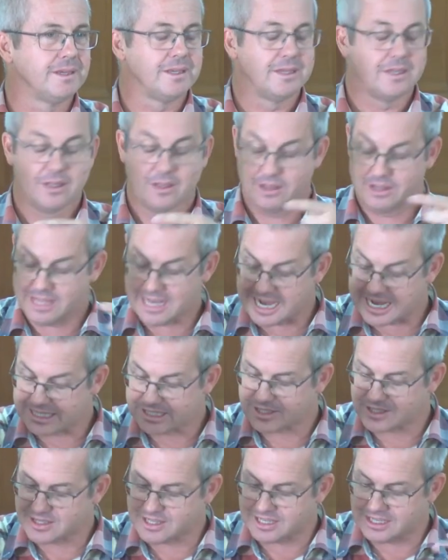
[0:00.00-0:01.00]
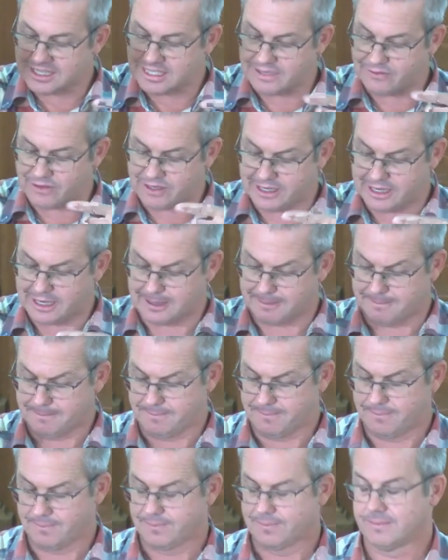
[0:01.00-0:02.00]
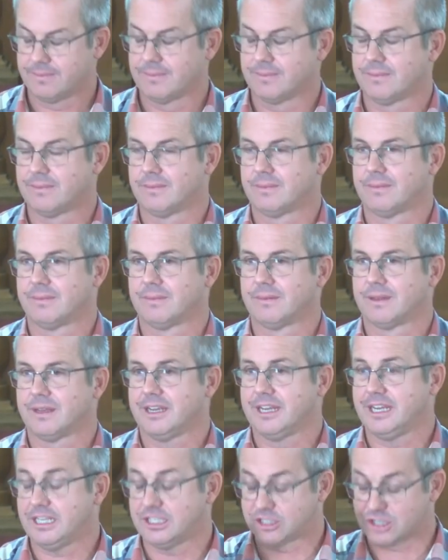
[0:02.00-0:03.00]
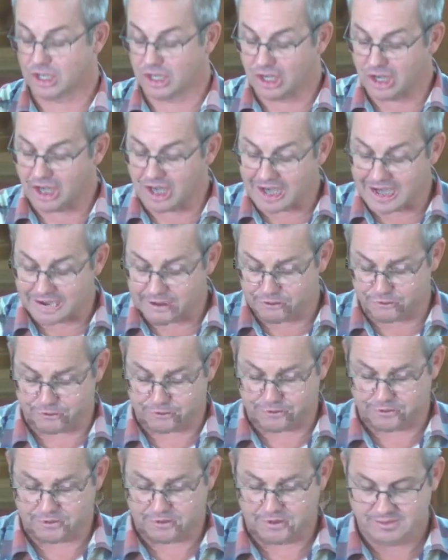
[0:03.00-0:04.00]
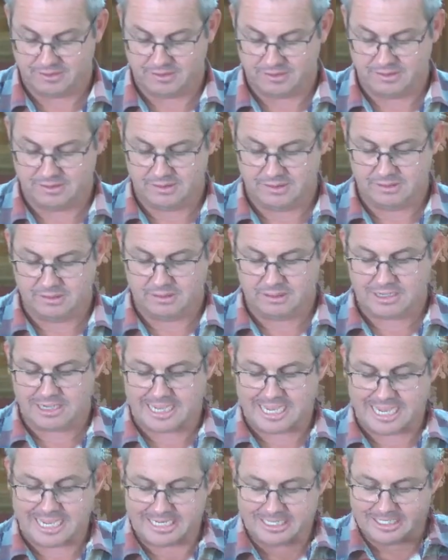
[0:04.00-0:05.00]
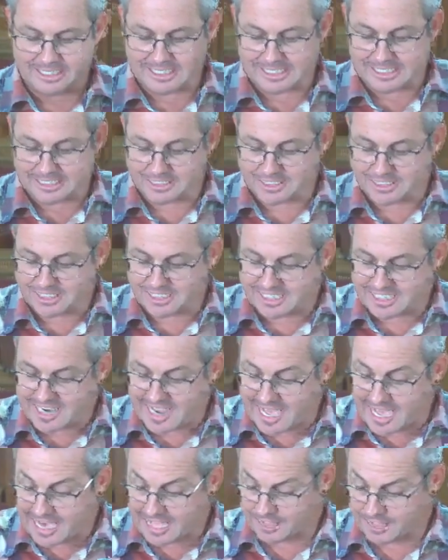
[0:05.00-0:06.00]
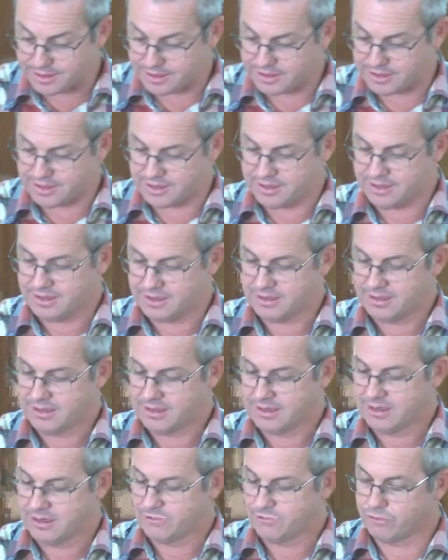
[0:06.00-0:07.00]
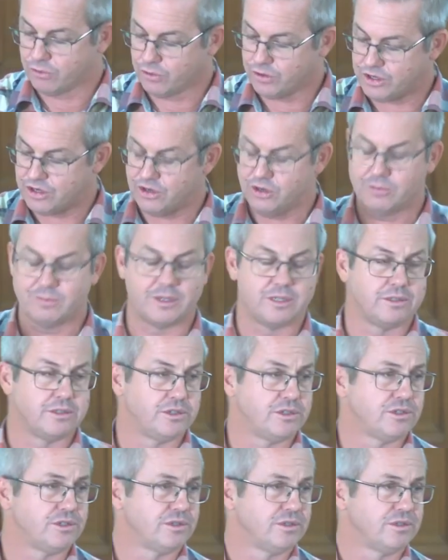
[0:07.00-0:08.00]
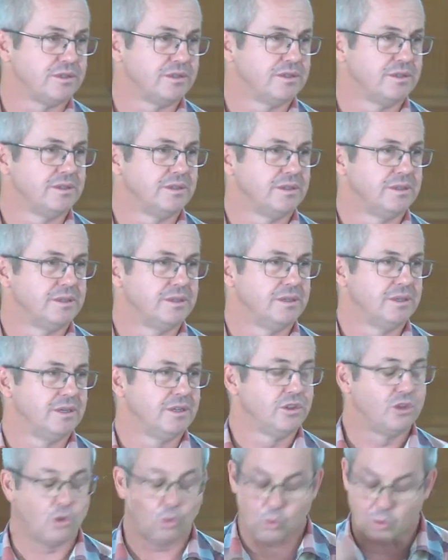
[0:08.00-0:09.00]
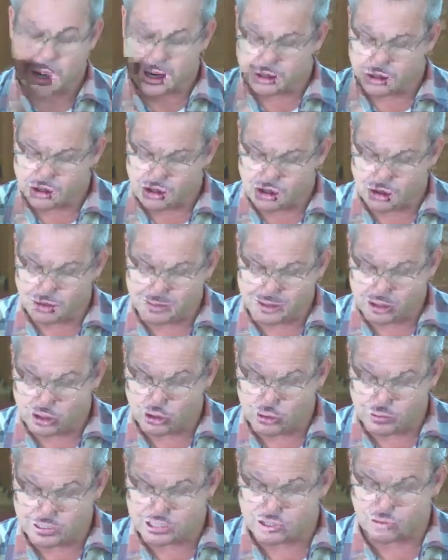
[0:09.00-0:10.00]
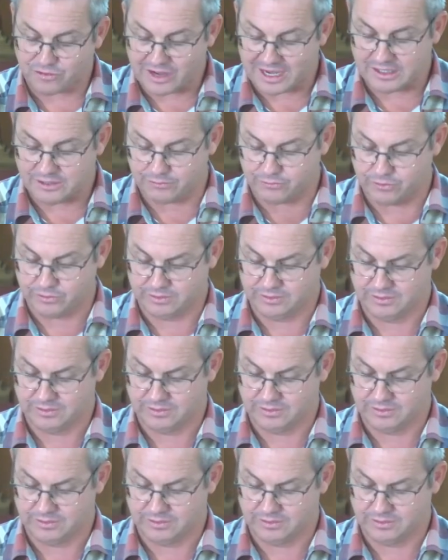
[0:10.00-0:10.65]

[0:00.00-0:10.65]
That's the giving up. His life and his death for humans the one human who is faithful,